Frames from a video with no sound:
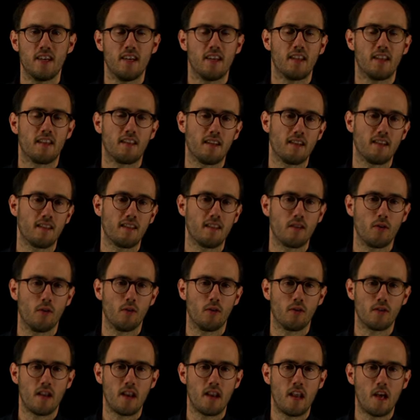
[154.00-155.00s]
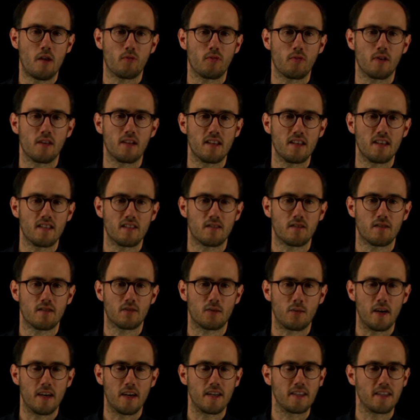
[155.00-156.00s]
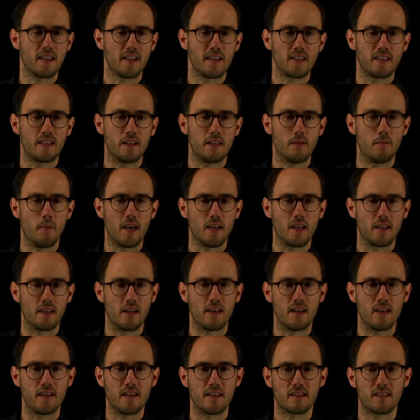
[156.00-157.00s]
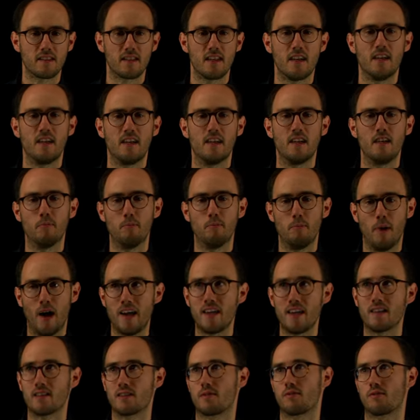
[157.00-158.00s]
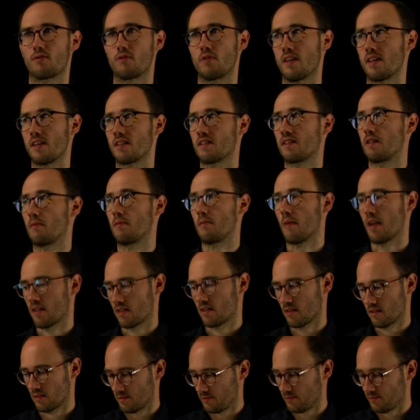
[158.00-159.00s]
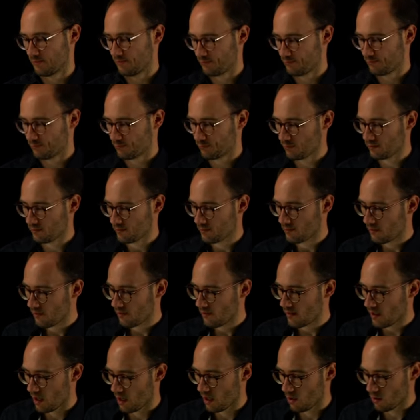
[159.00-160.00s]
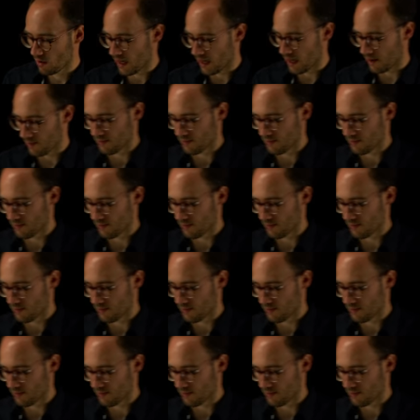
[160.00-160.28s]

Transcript: that the ordinary least squares estimator is a bias-free estimator. Okay,